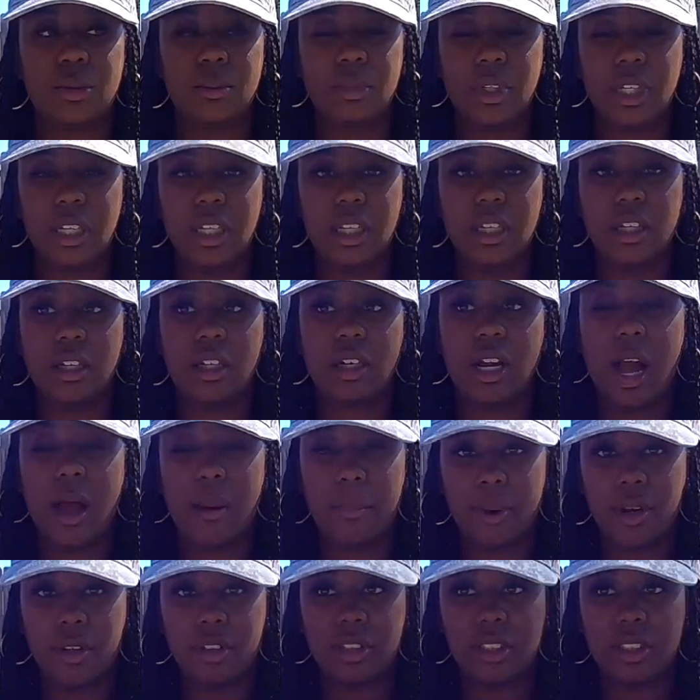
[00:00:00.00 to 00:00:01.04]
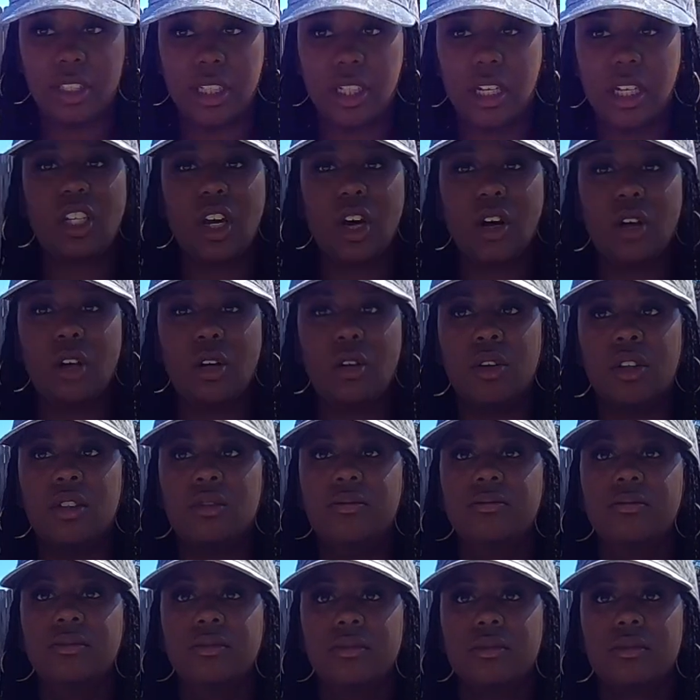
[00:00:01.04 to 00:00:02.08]
to me composting. So
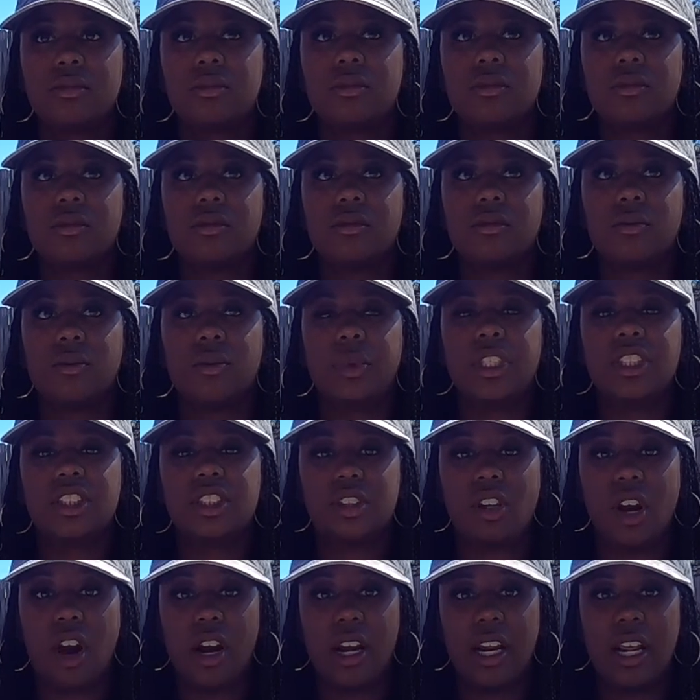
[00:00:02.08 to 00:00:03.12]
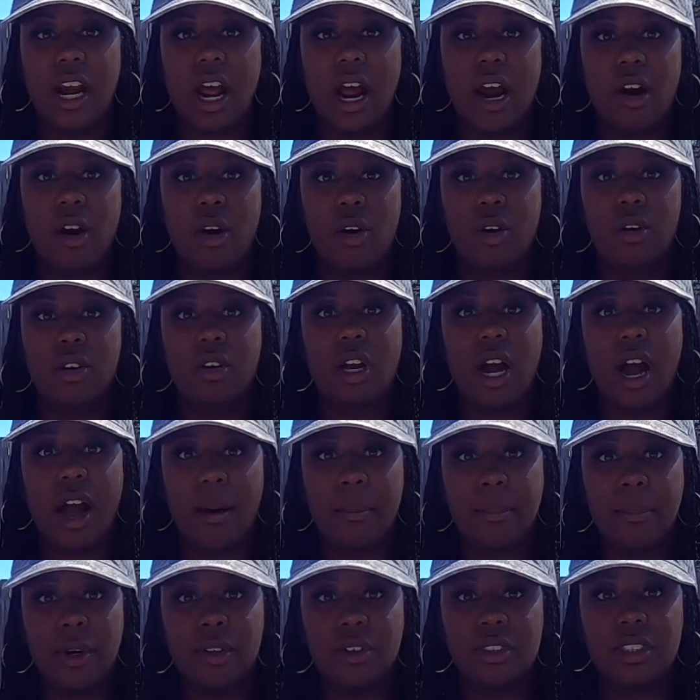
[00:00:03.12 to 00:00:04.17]
we started our own
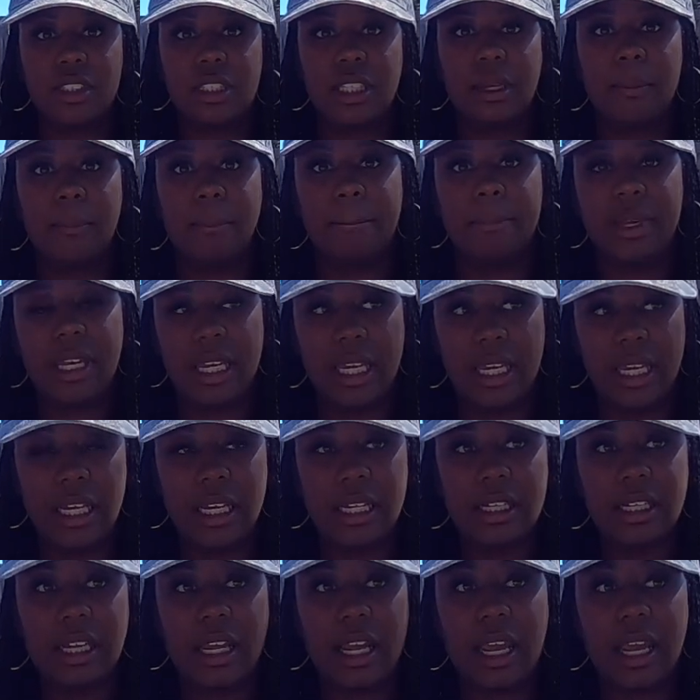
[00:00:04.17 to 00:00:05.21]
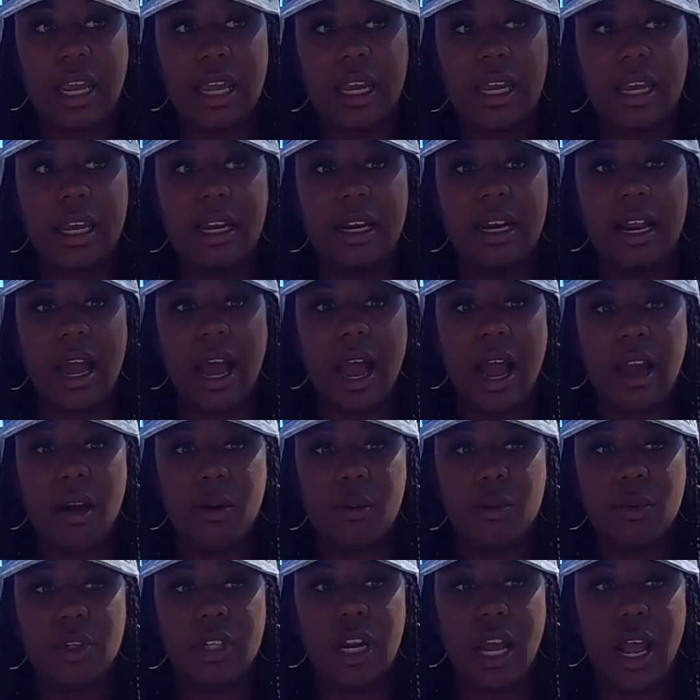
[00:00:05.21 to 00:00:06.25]
composting bin, and I
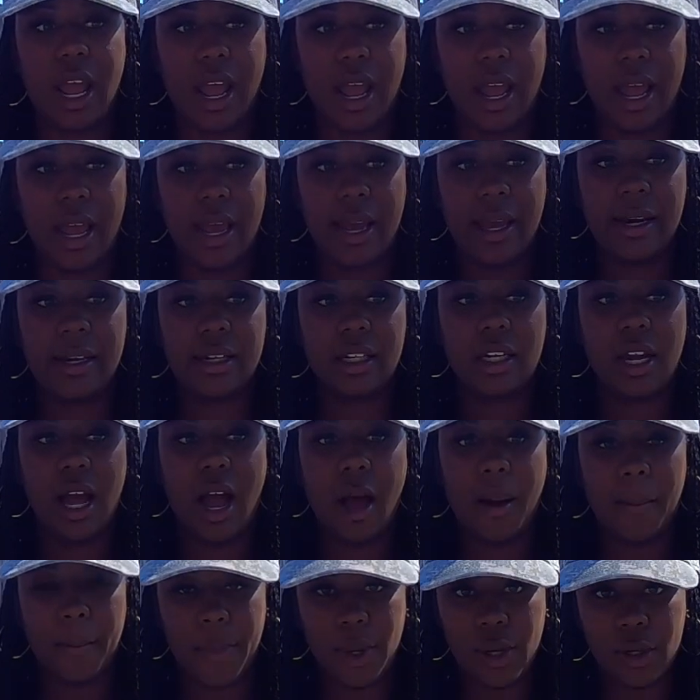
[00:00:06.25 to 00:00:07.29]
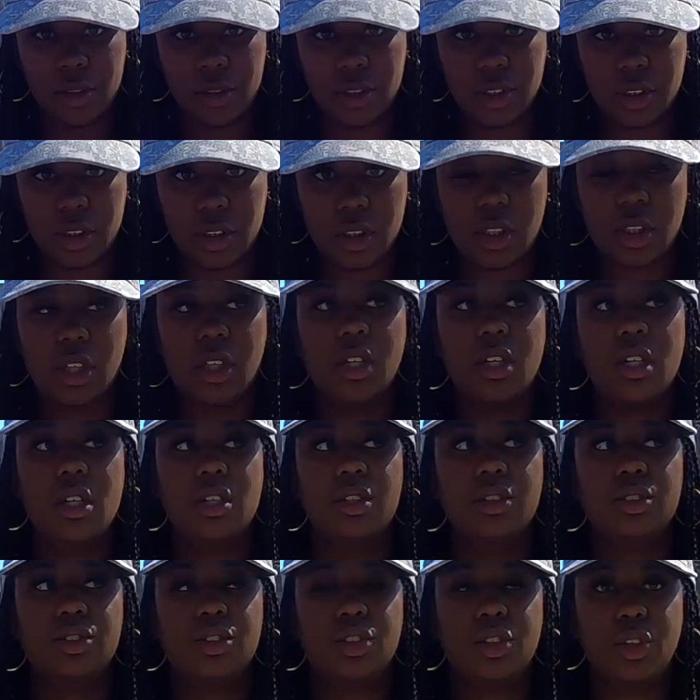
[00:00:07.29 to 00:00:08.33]
would add compost
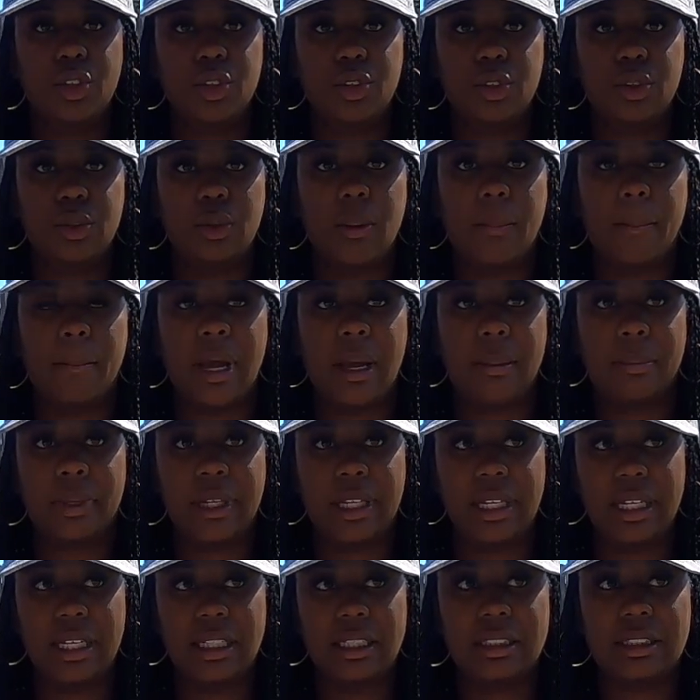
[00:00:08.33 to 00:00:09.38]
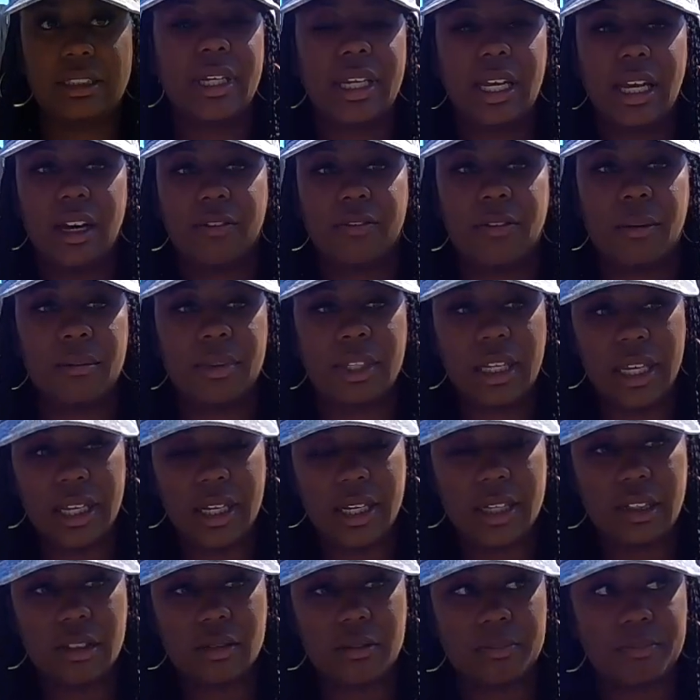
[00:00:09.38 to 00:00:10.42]
to my plant. But yeah, from
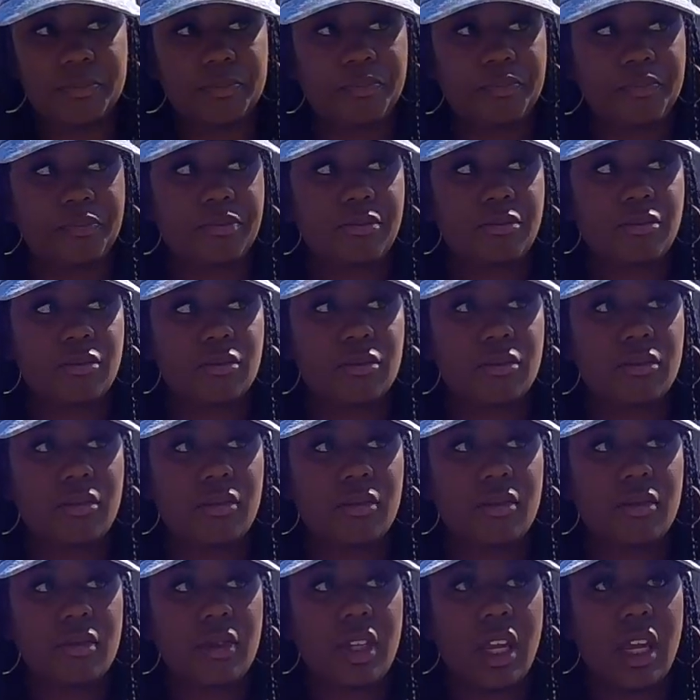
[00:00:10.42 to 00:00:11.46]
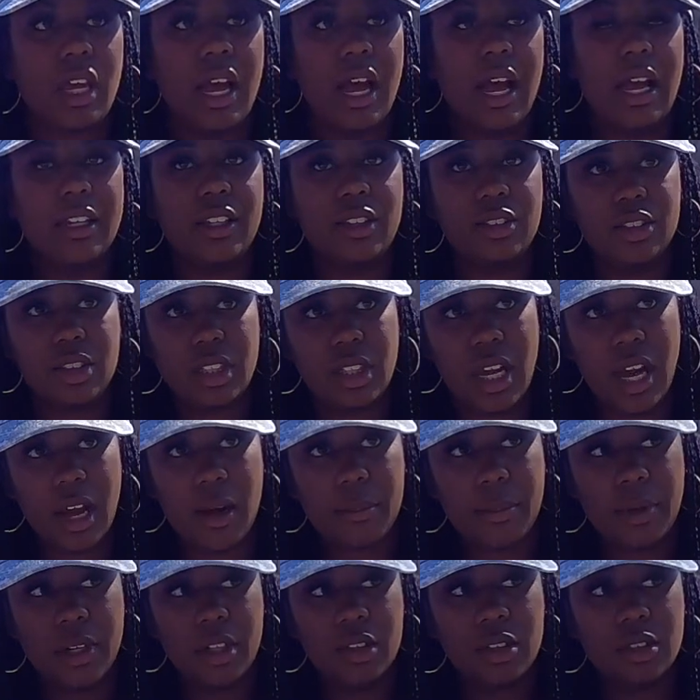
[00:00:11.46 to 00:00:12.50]
there I used the
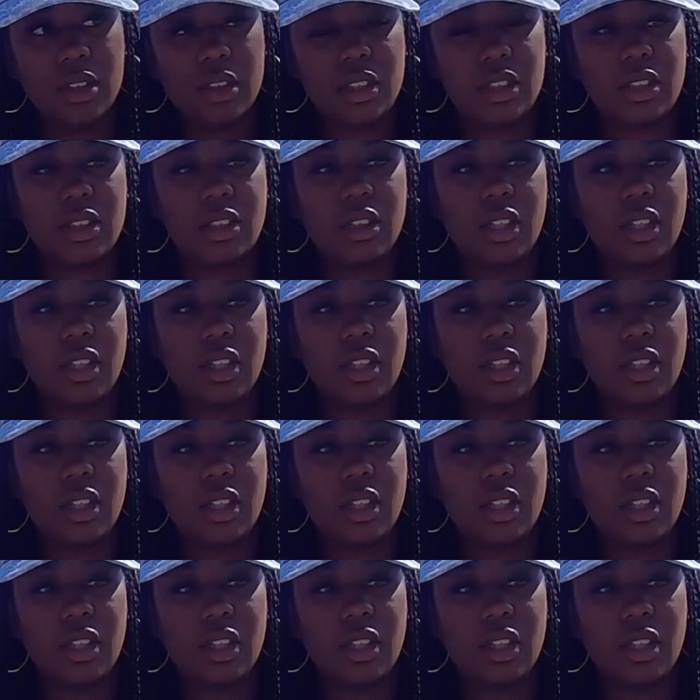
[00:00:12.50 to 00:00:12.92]
compost,